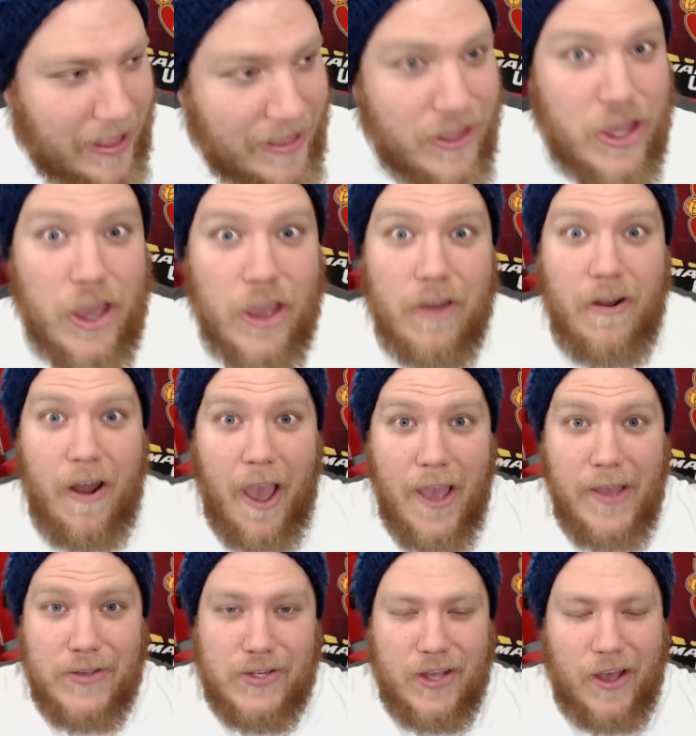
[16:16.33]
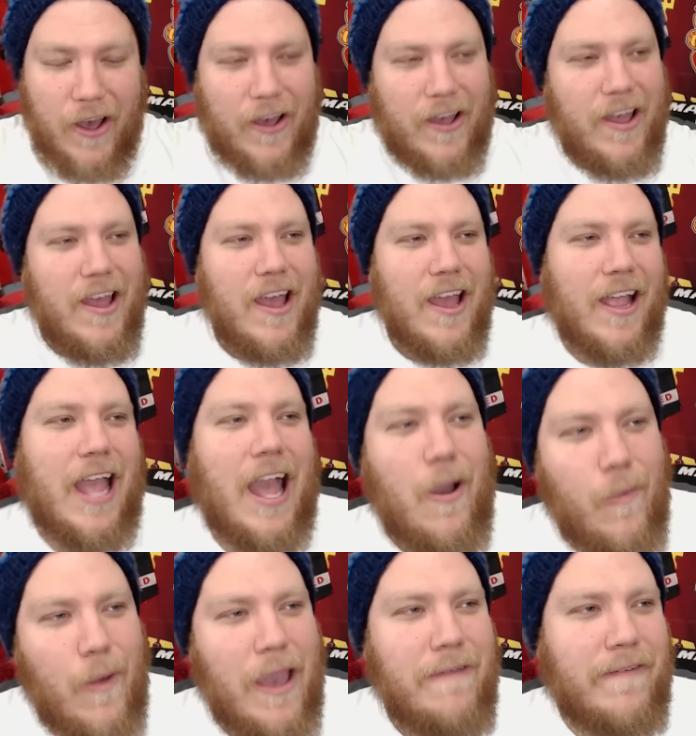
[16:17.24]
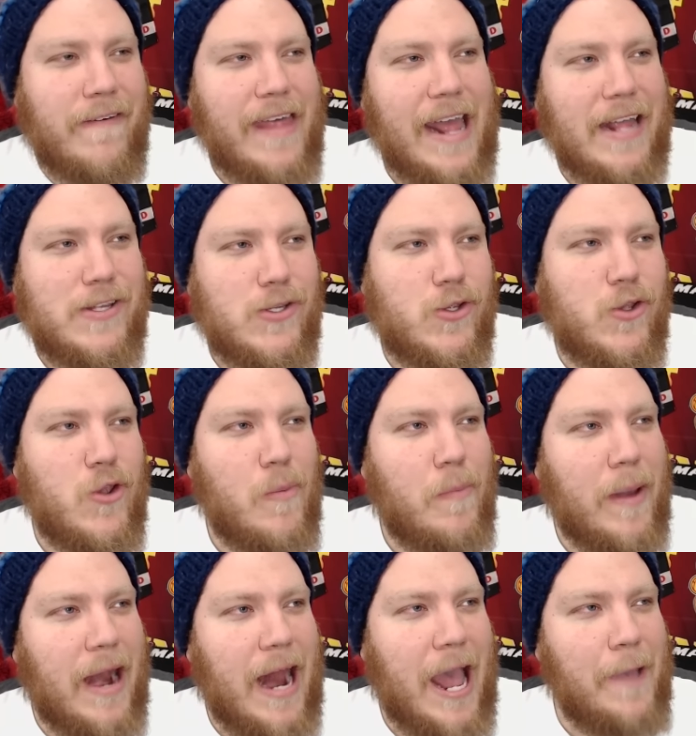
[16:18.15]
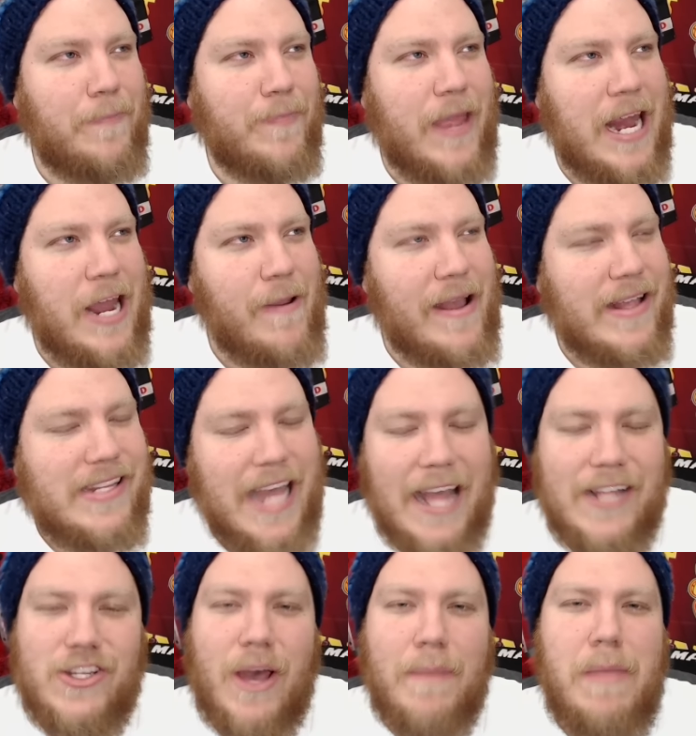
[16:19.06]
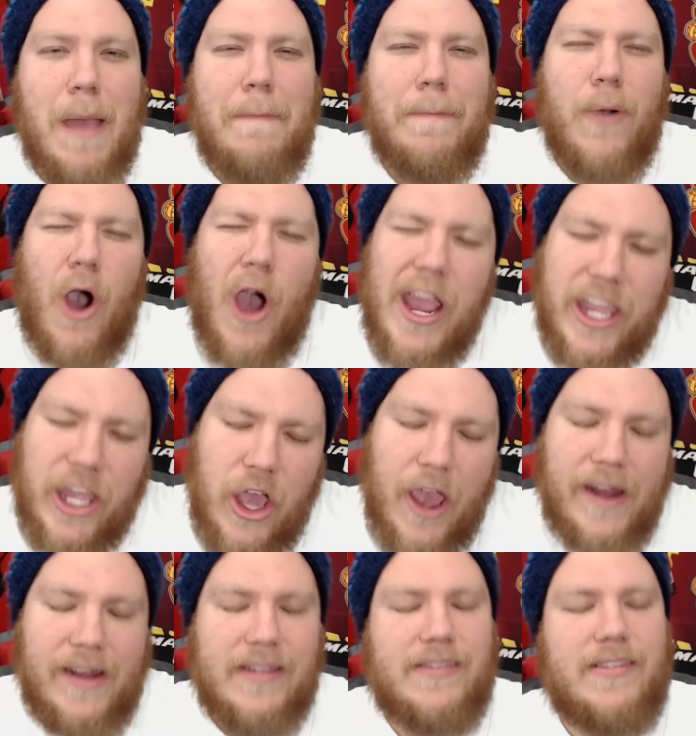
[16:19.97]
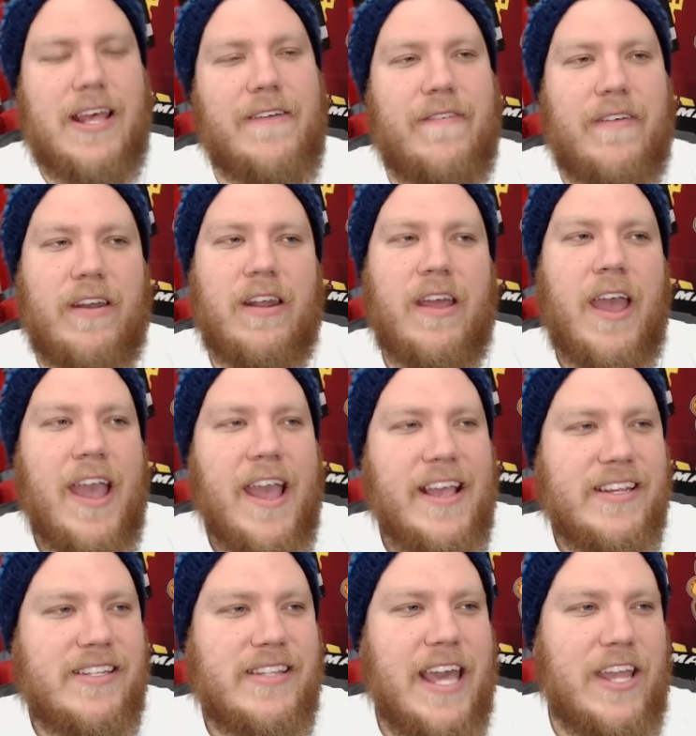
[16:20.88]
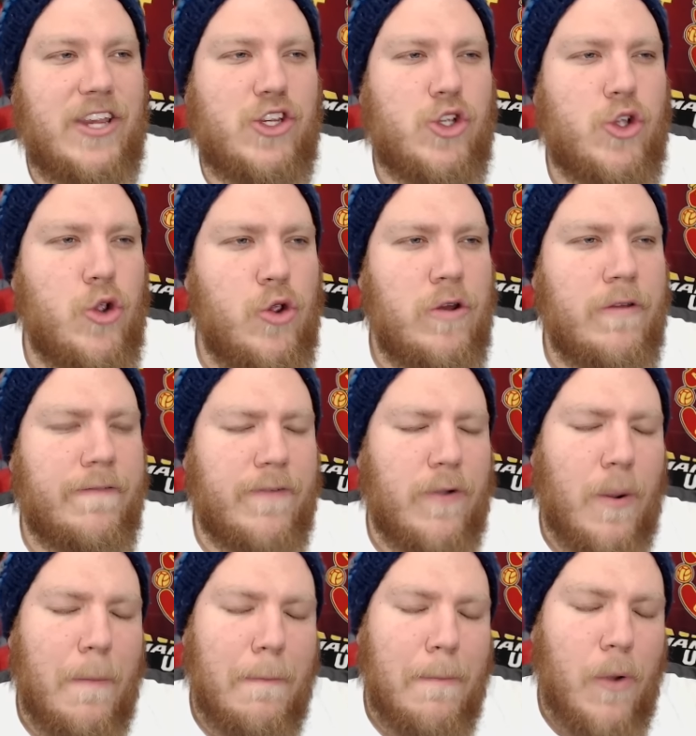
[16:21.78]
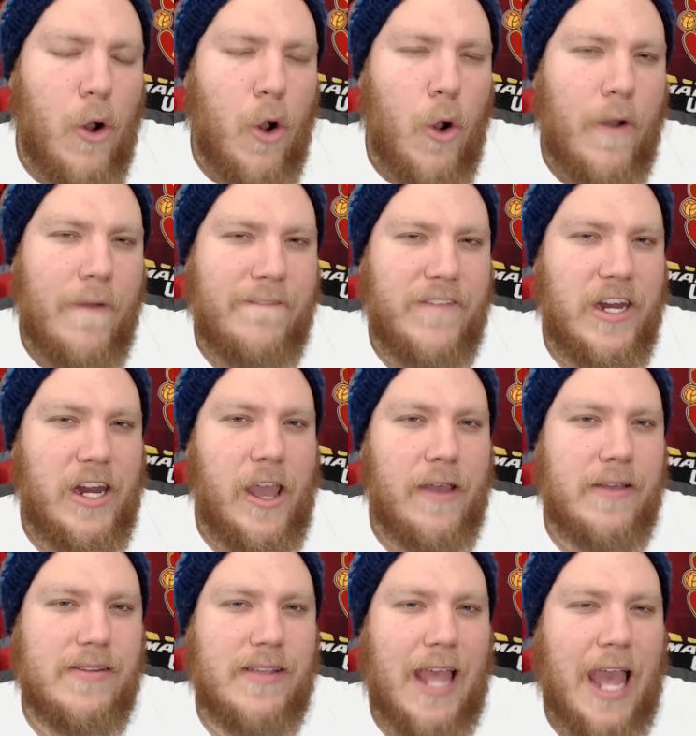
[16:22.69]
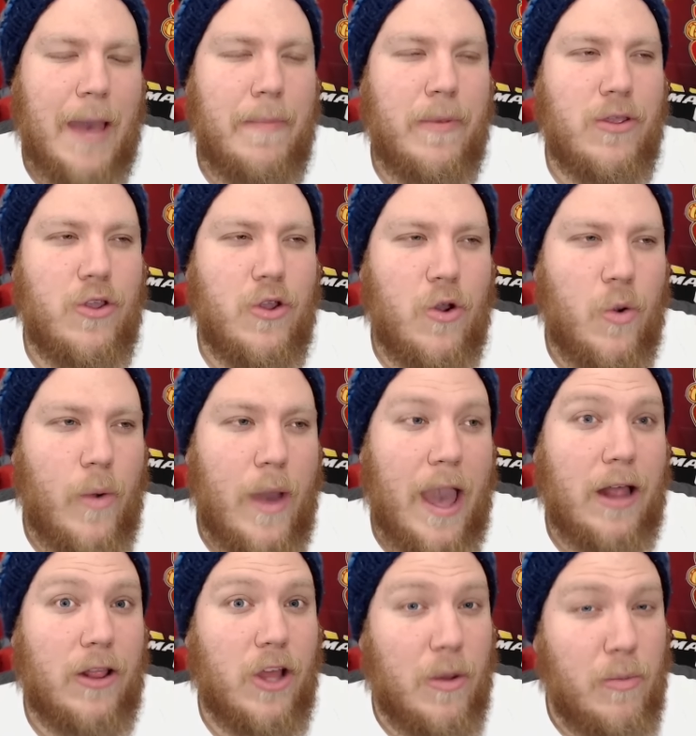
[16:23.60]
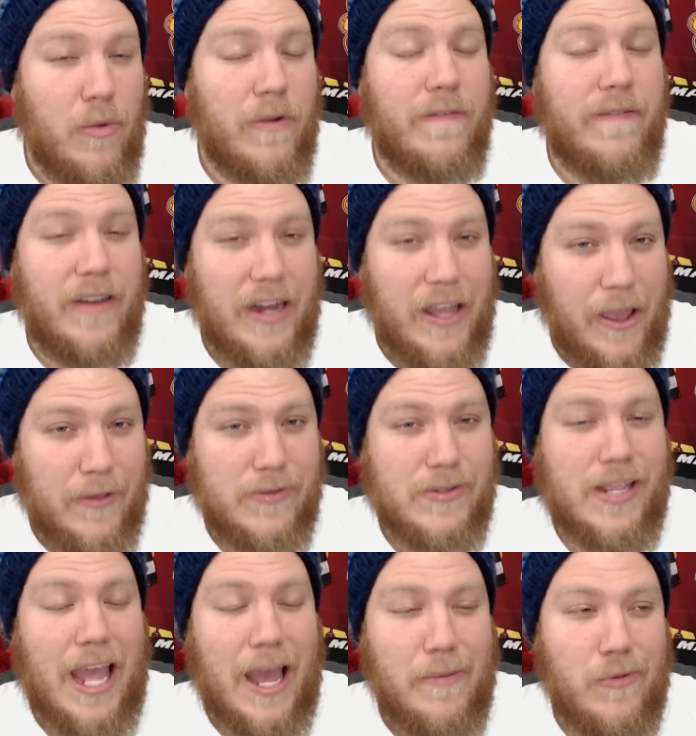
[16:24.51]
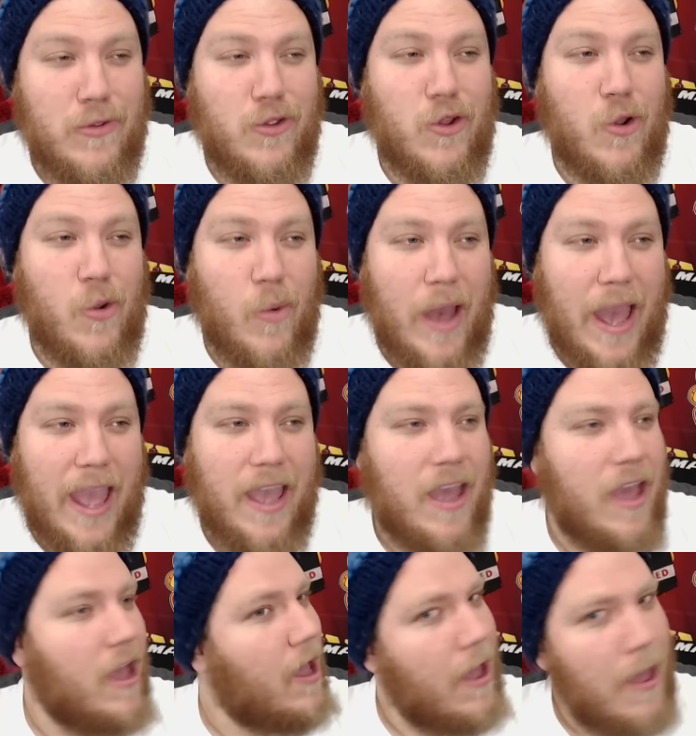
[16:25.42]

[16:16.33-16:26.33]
And the Euros, oh, can't wait for that too. But anyways, lads, I'm your boy, Curtis7. Stay tuned for more videos coming your way. A lot more videos coming your way.